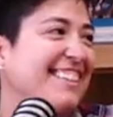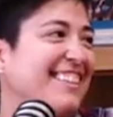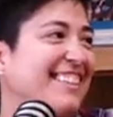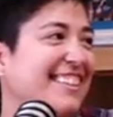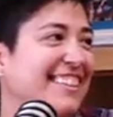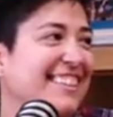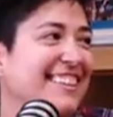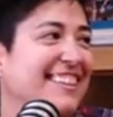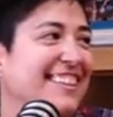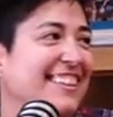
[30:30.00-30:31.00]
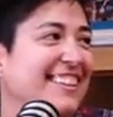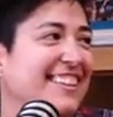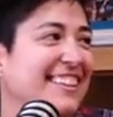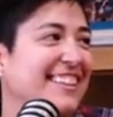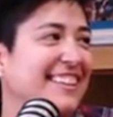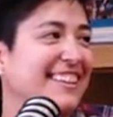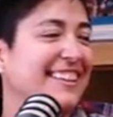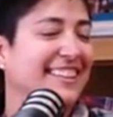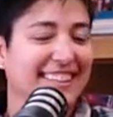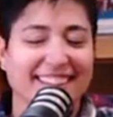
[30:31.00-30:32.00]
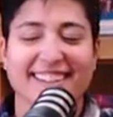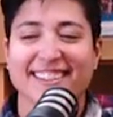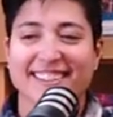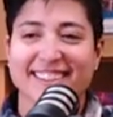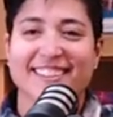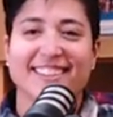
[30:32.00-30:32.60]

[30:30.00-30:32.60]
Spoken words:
[no speech]